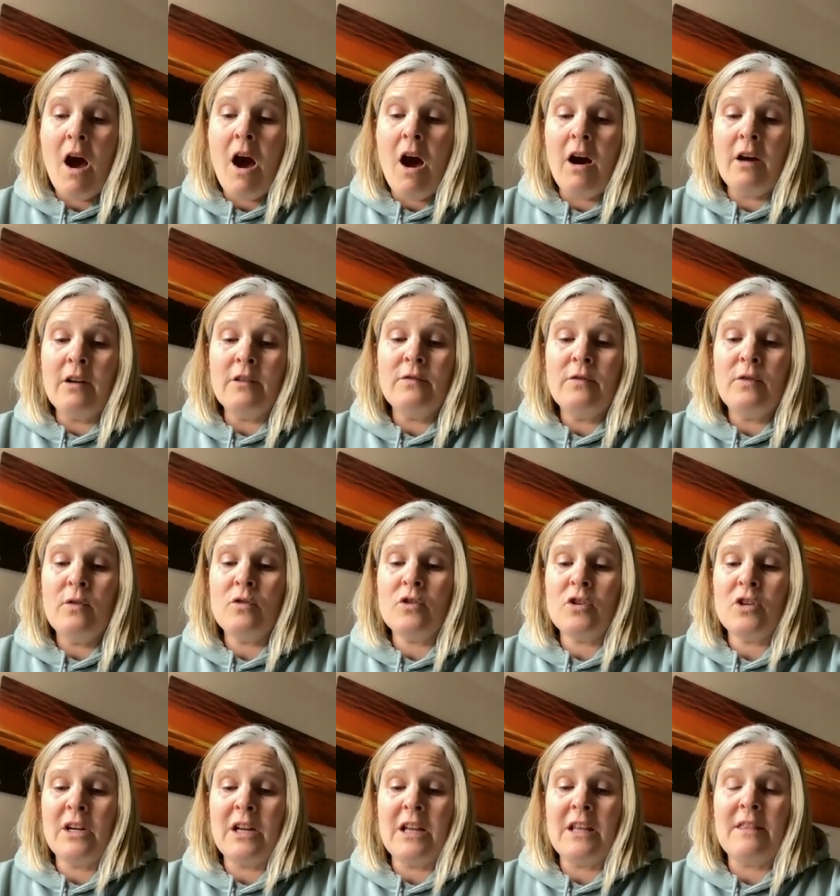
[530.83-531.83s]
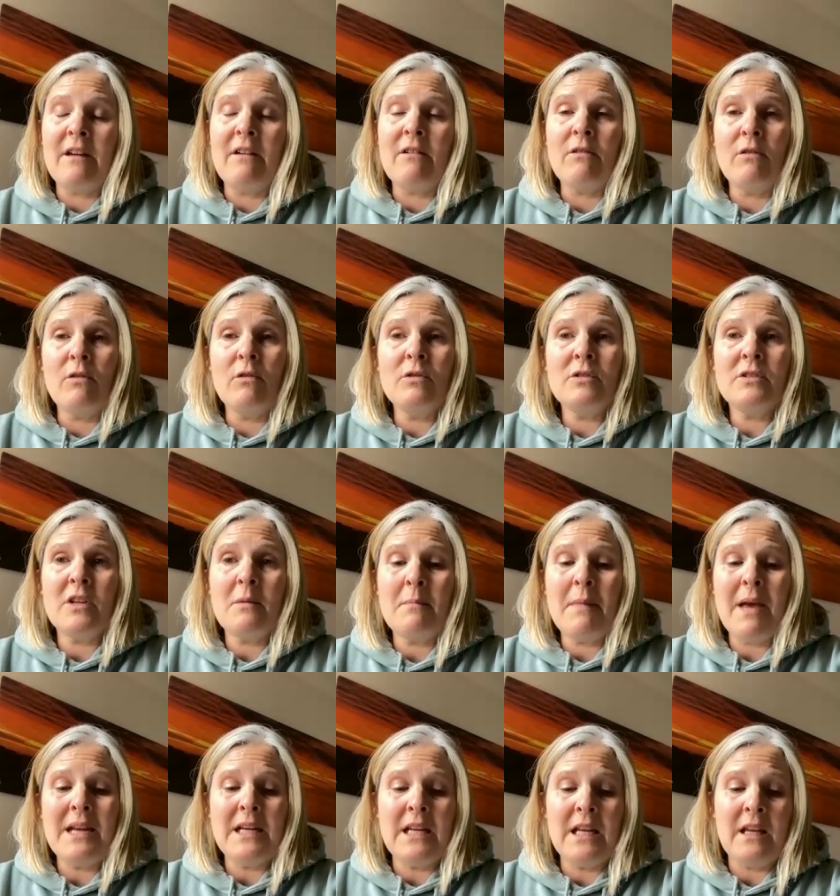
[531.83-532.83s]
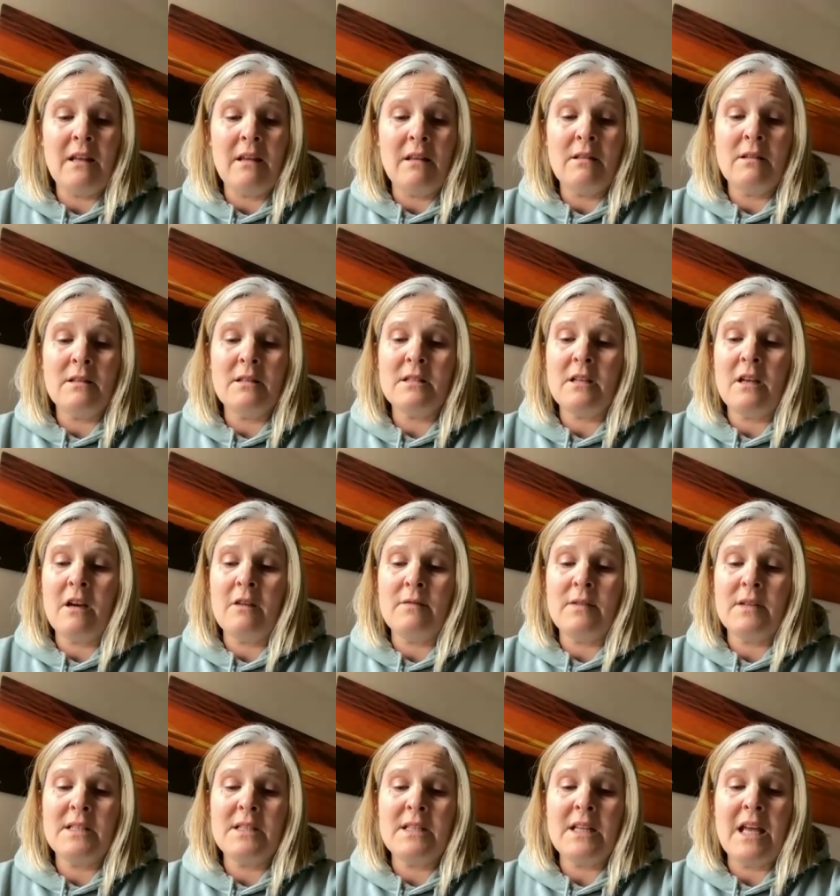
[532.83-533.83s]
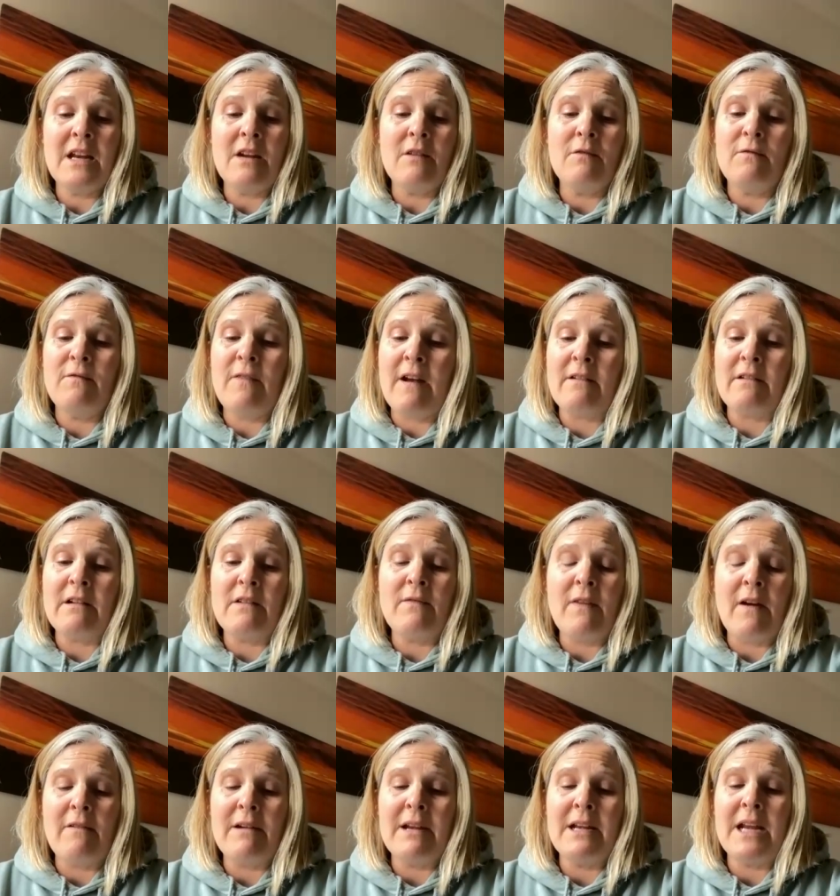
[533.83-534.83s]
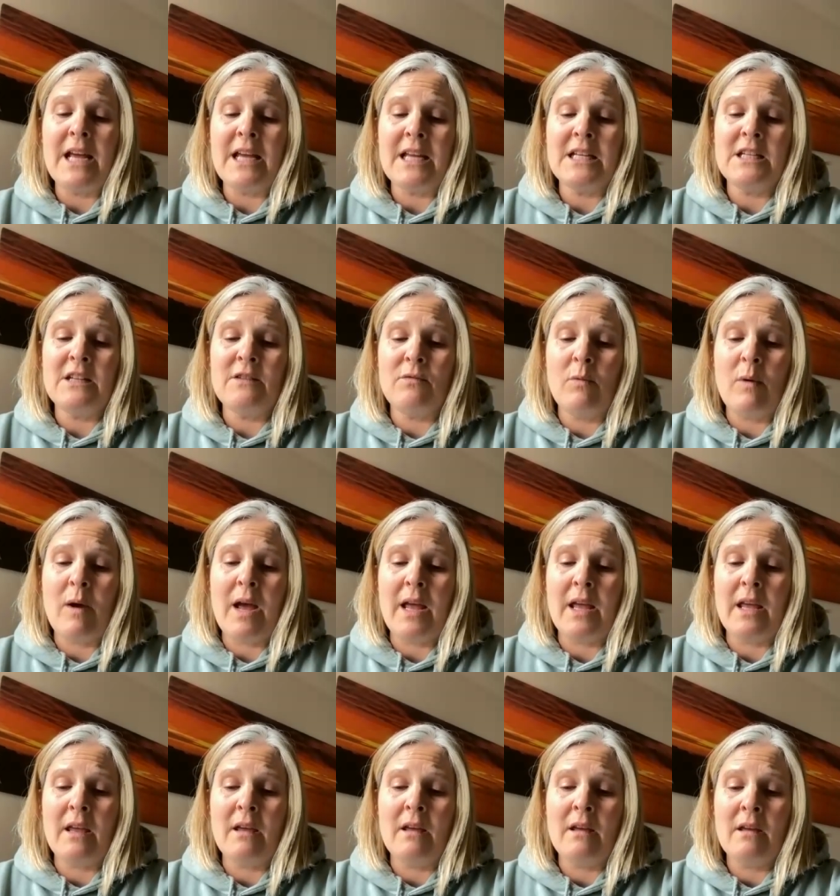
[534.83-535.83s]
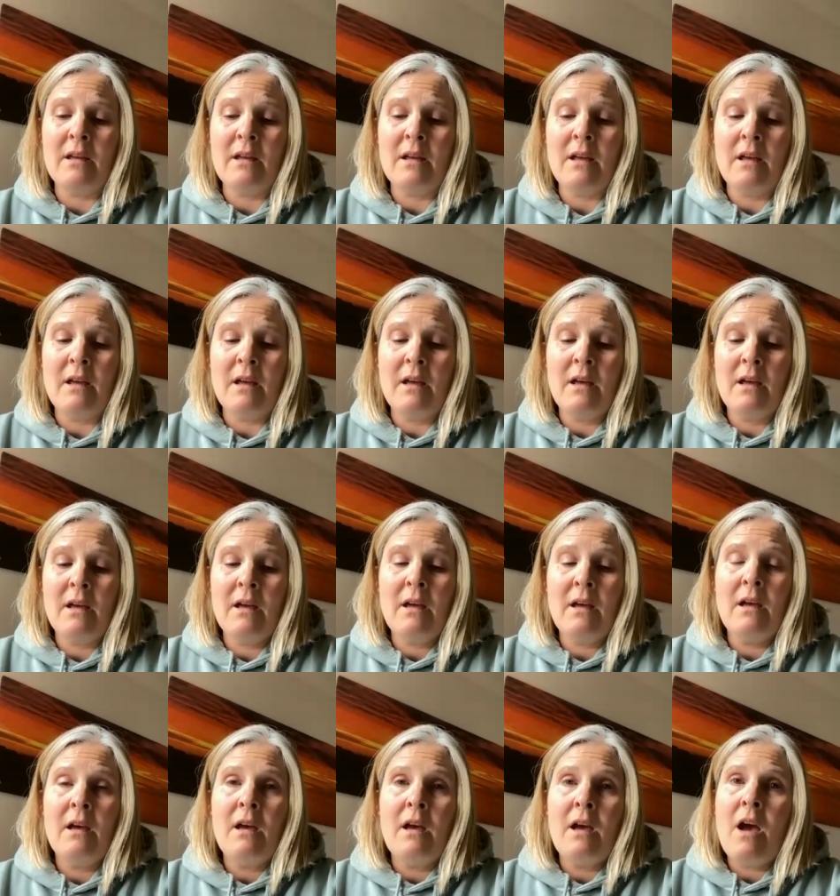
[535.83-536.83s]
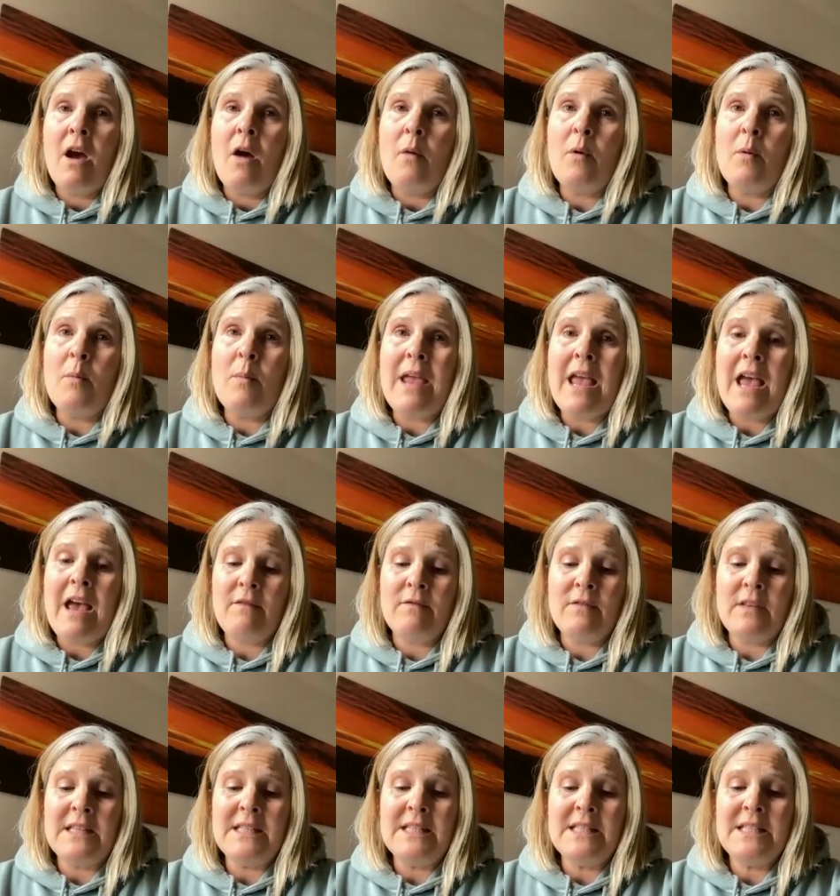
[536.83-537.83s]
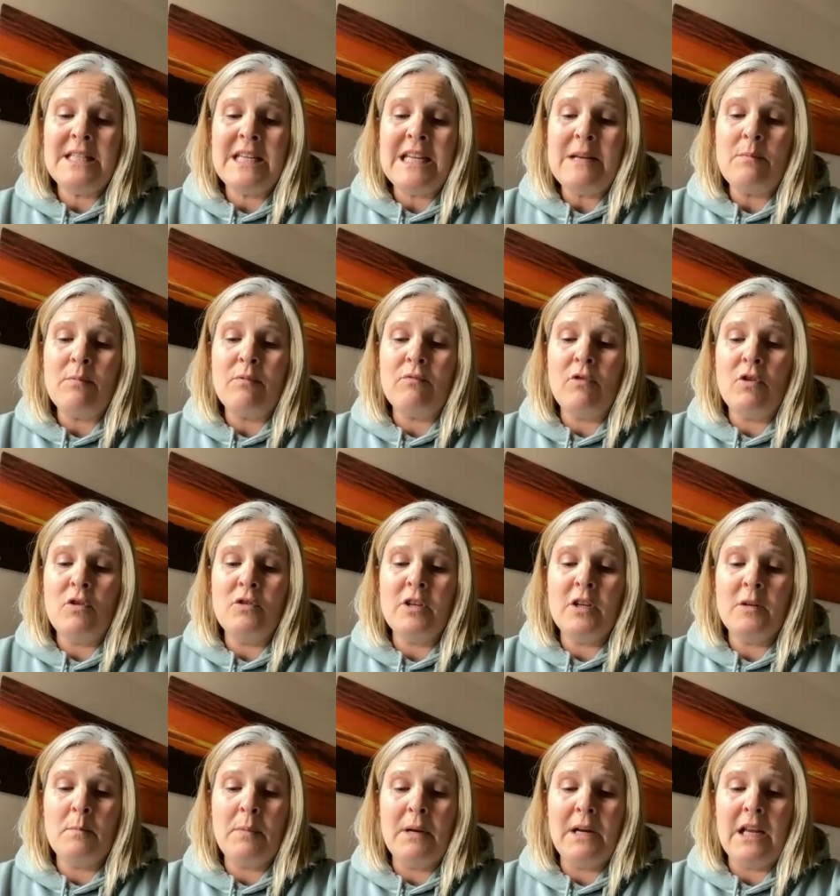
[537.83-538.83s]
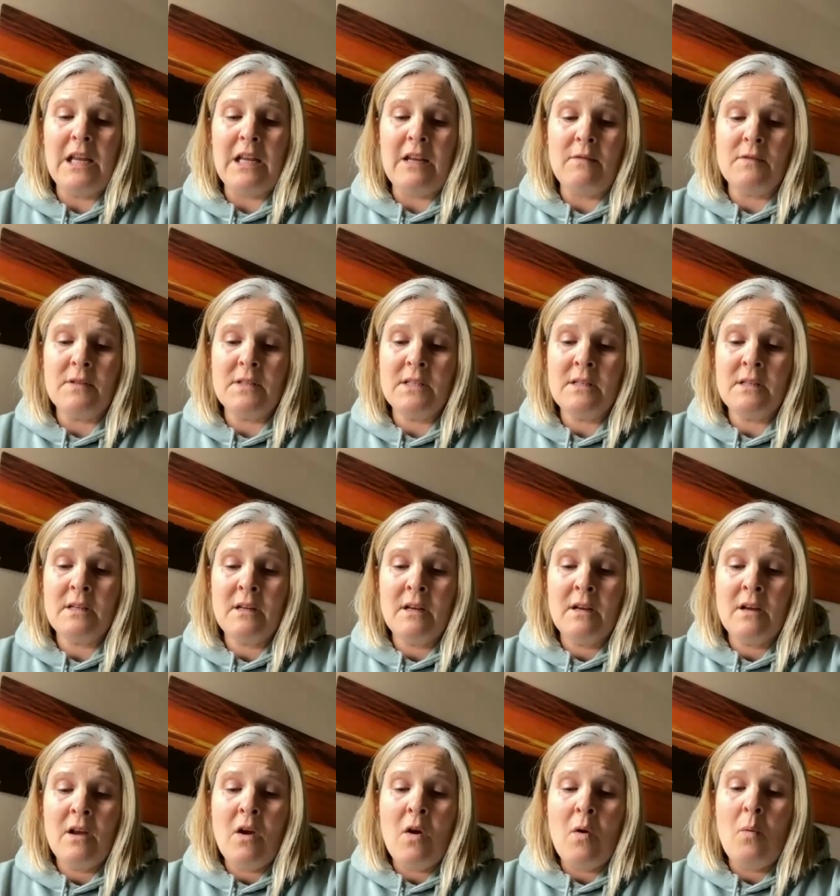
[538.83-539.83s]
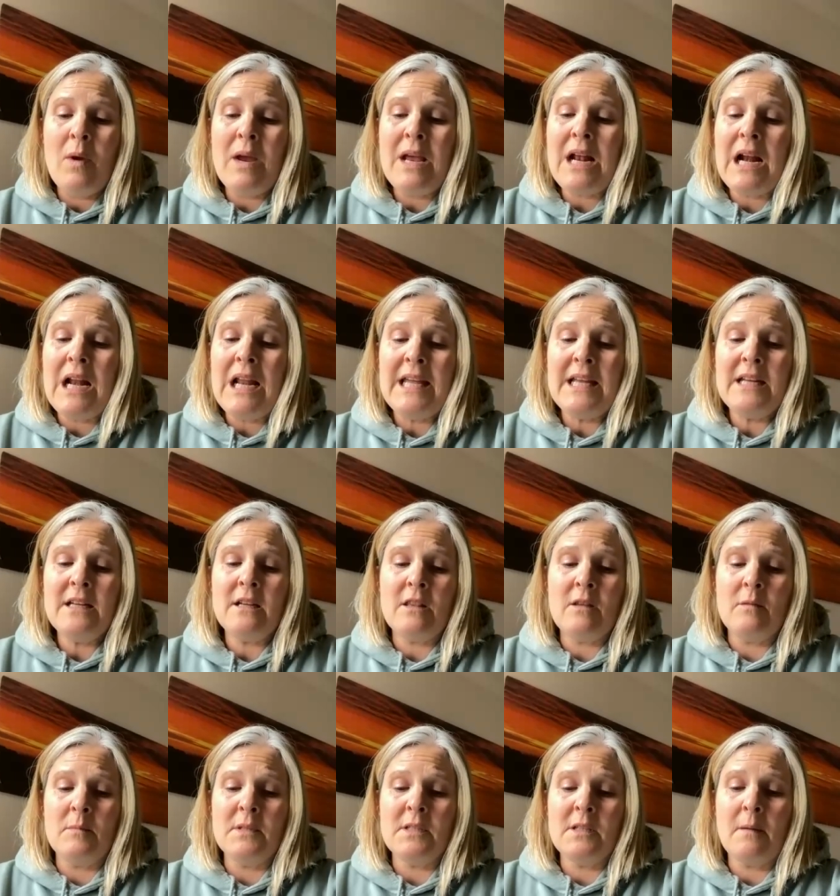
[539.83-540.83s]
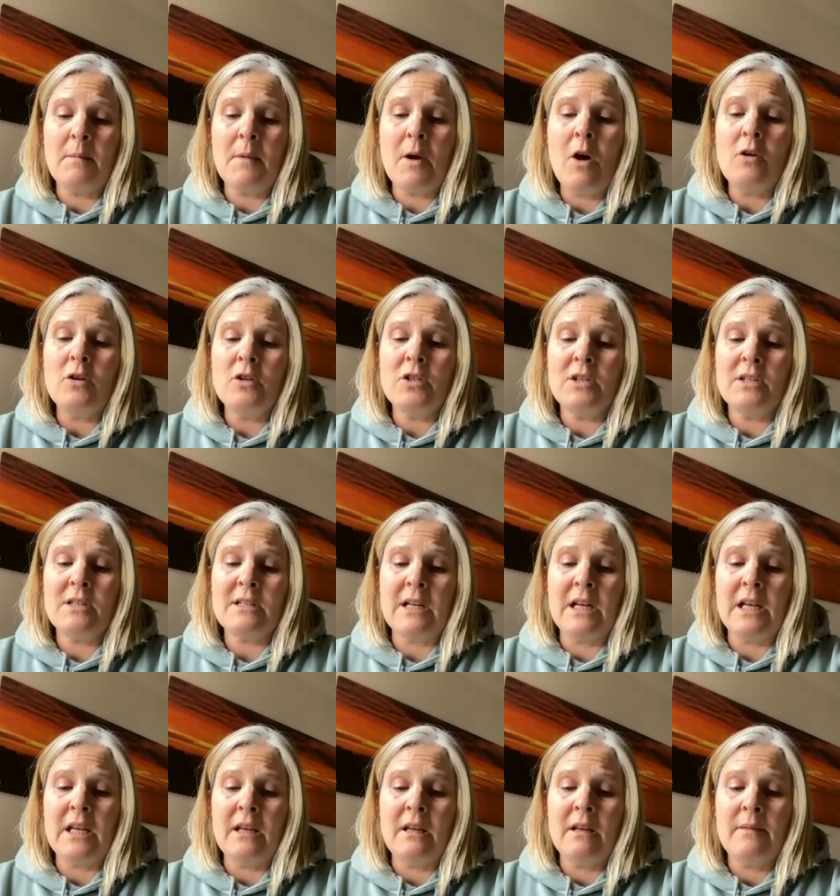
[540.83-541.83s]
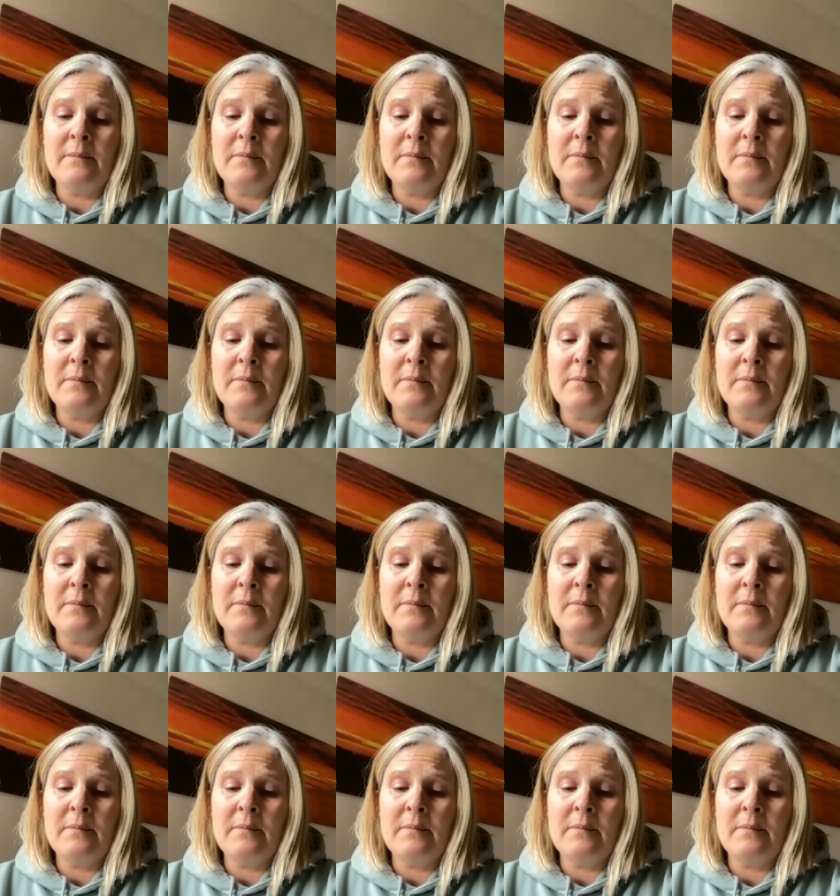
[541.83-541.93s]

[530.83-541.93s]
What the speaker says: Unfortunately, there are also many that serve us in a very, very negative way. When we have these deep-rooted beliefs, we cling to them subconsciously,